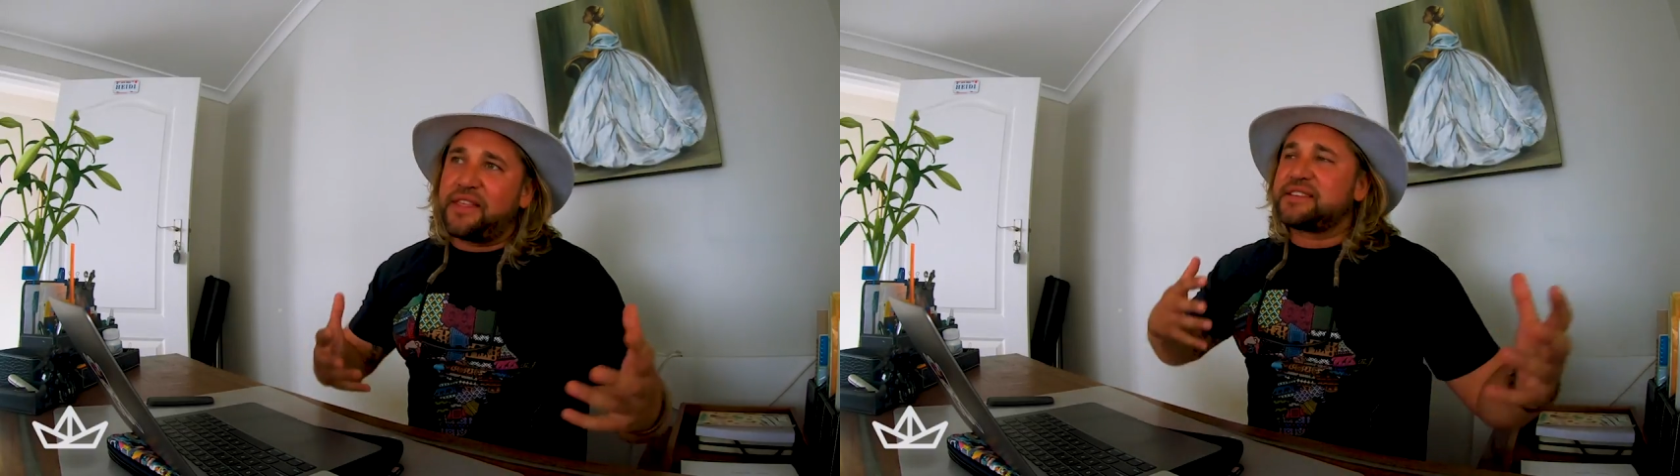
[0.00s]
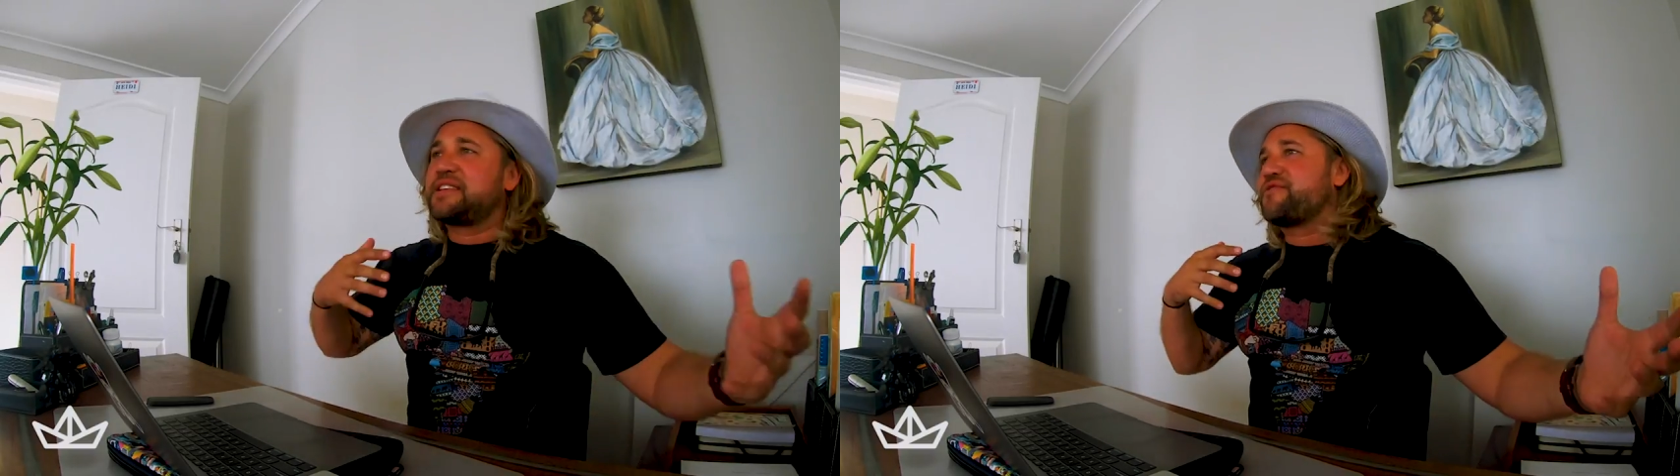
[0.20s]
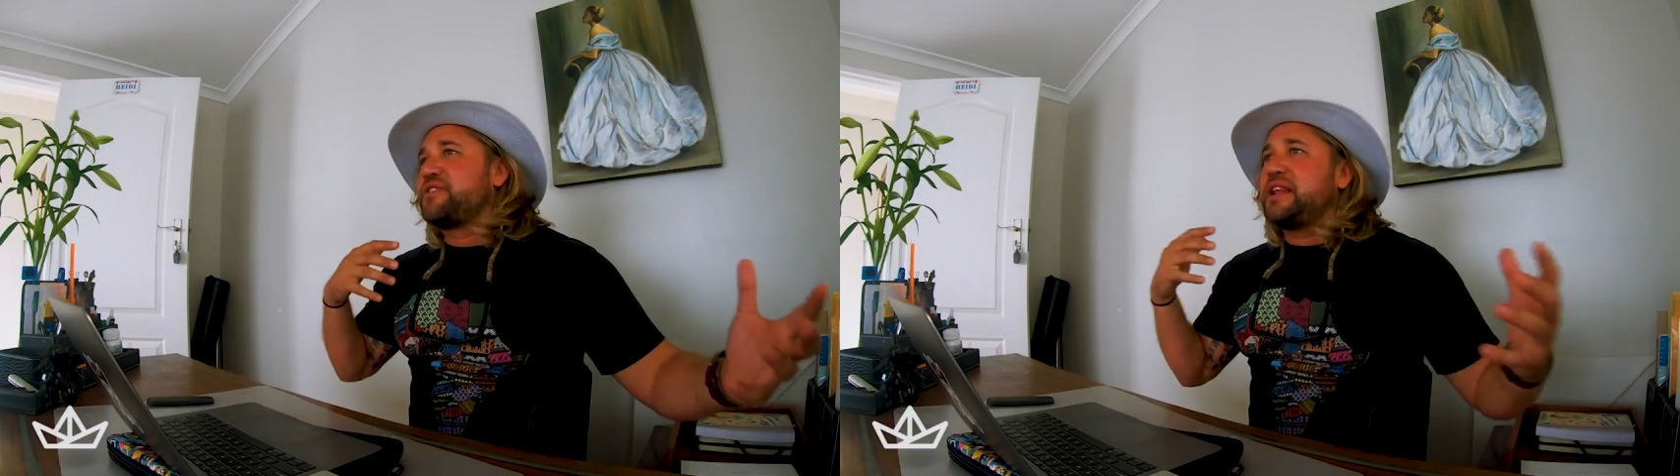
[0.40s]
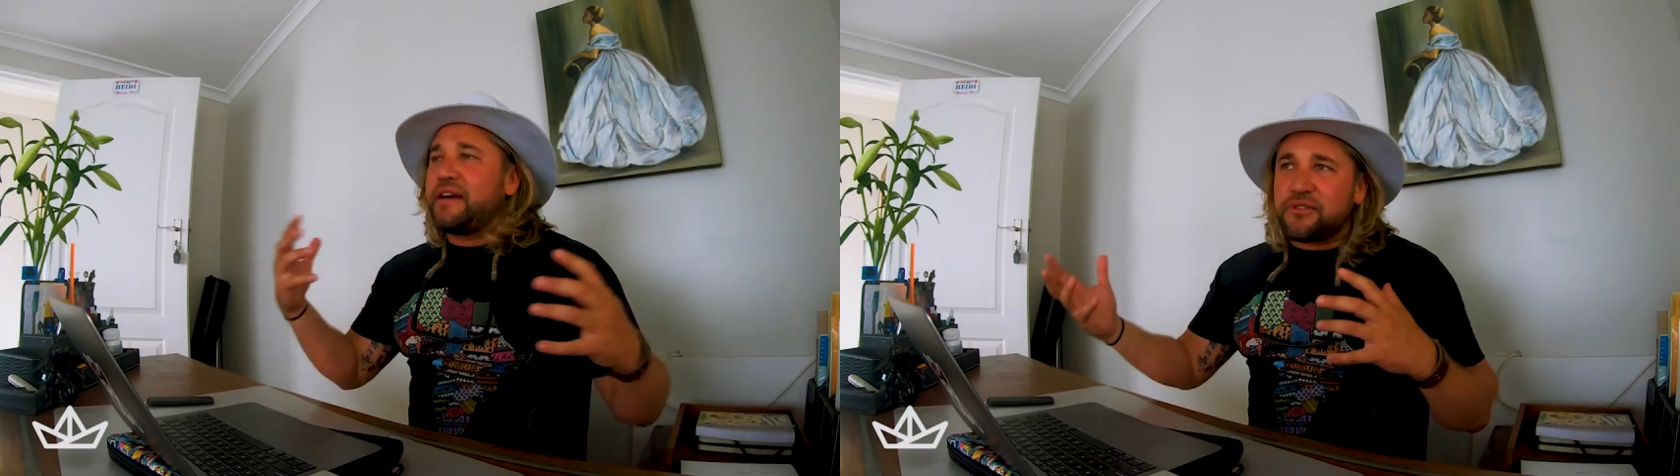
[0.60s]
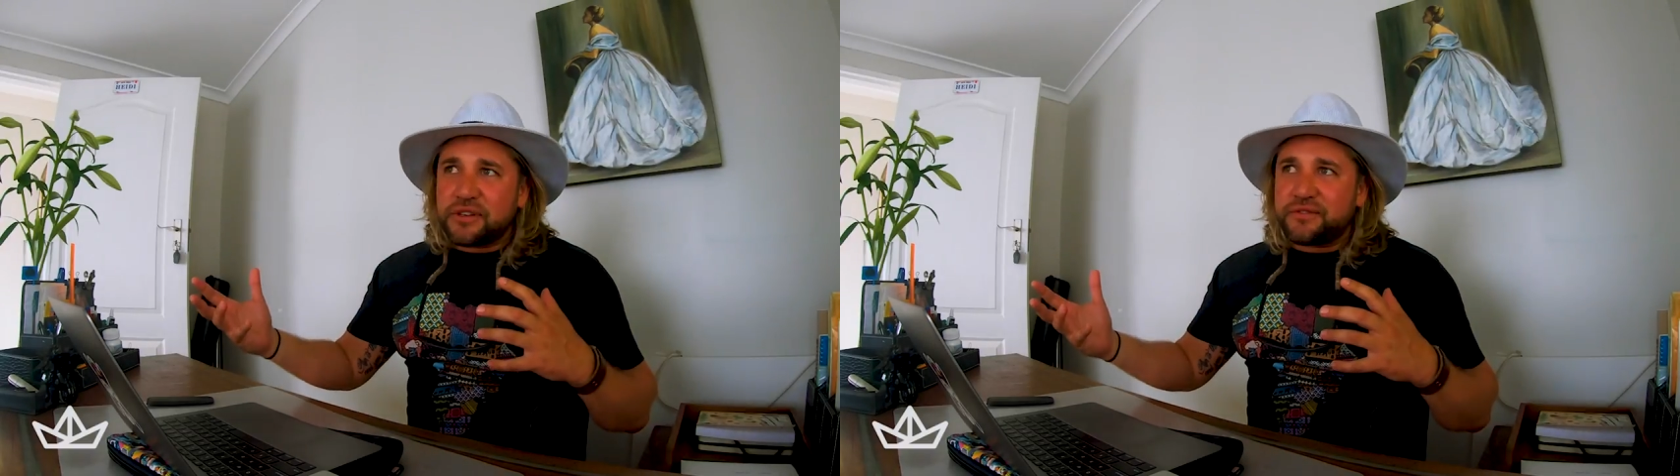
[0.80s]
there's different
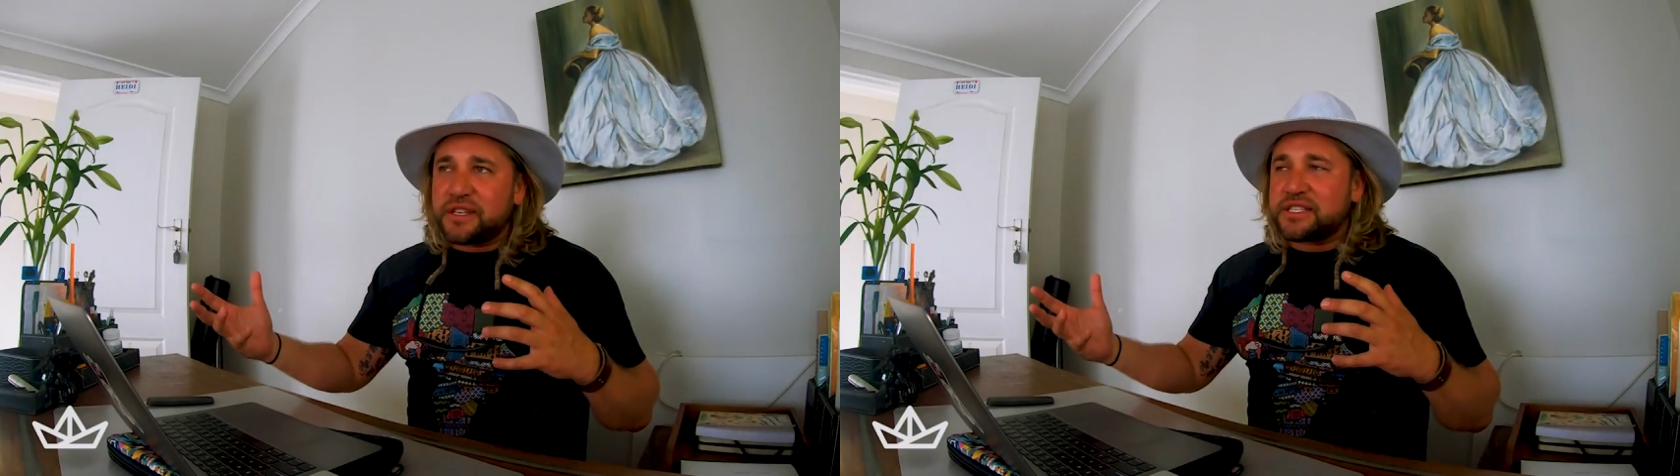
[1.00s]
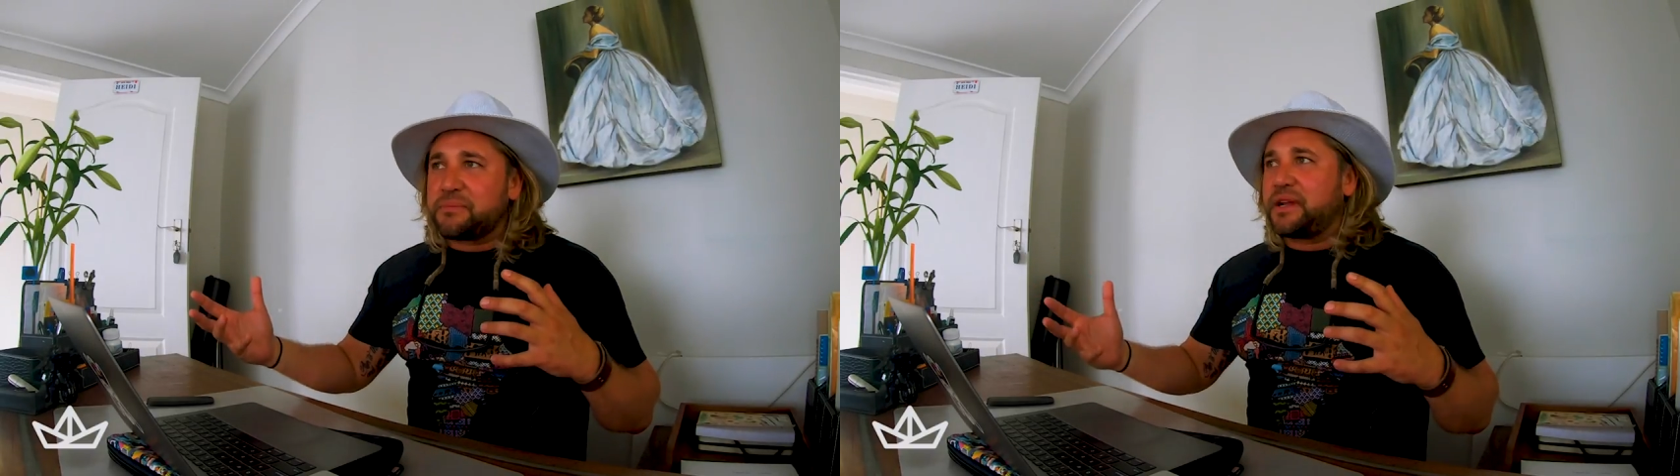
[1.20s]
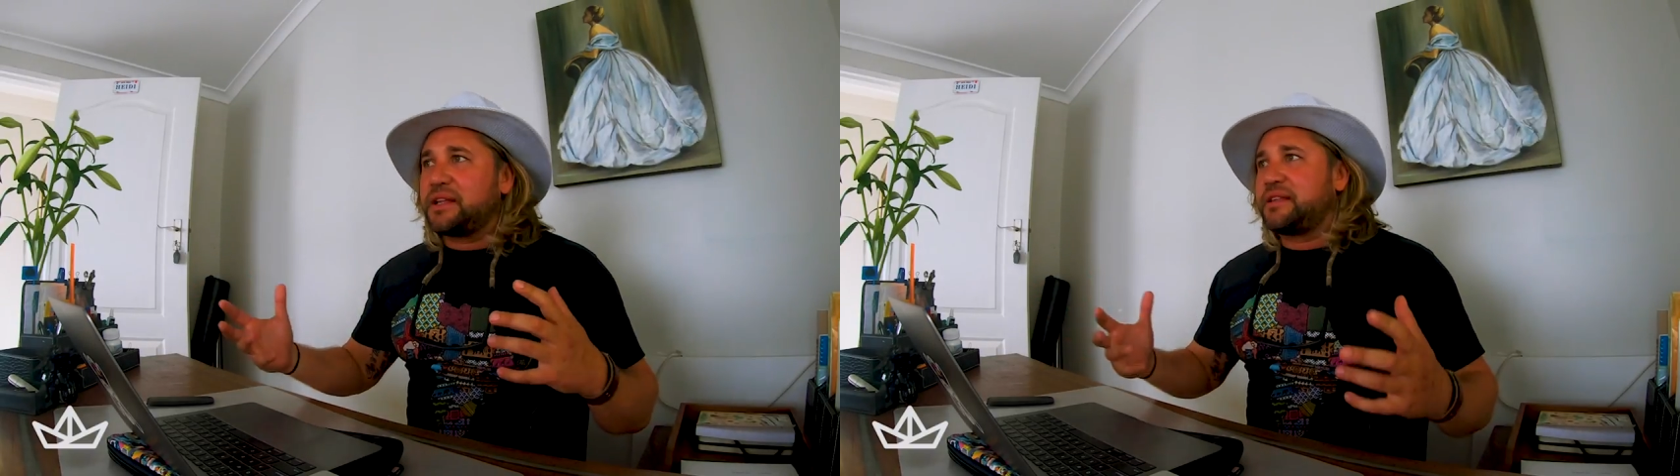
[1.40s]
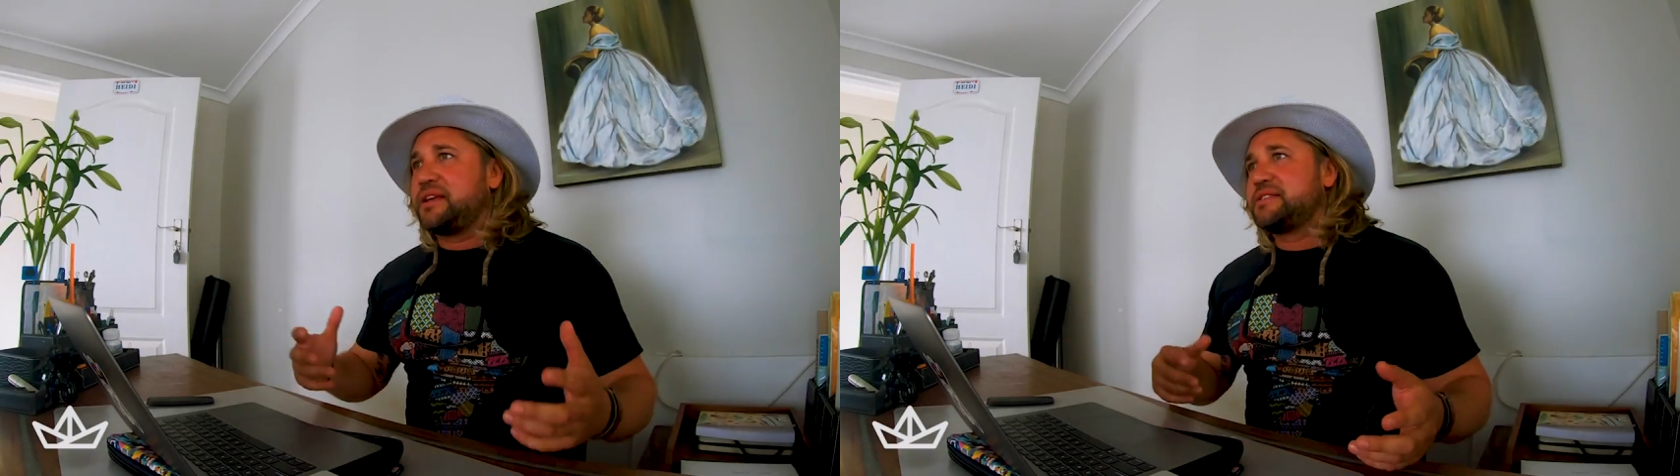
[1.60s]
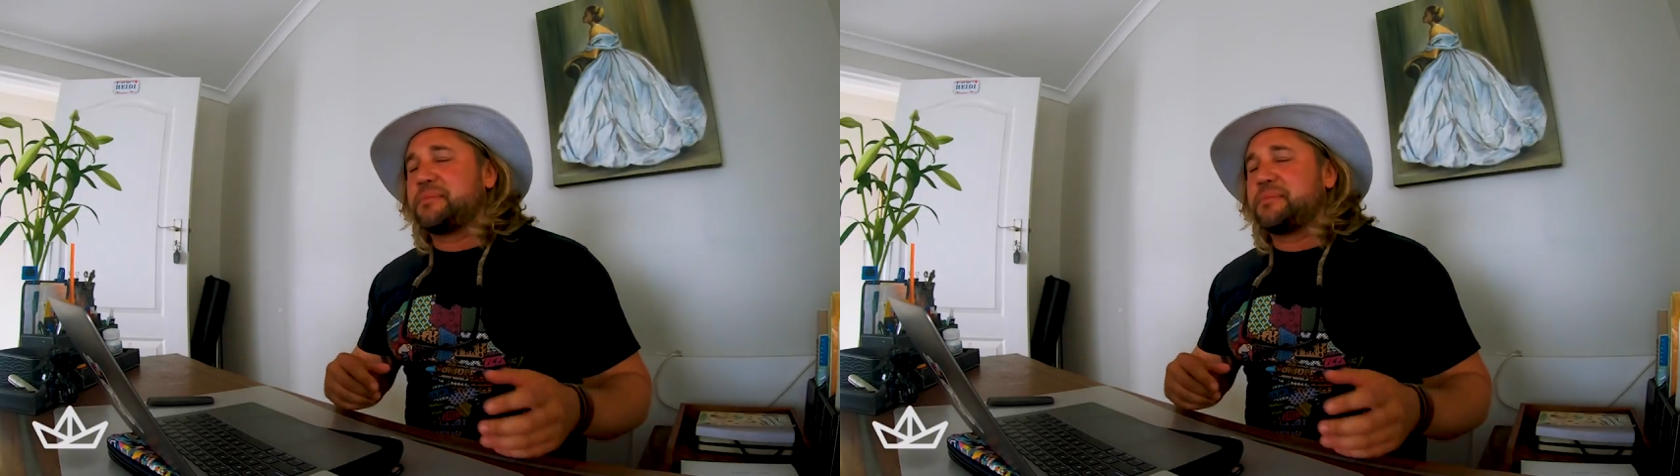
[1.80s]
levels of disabilities,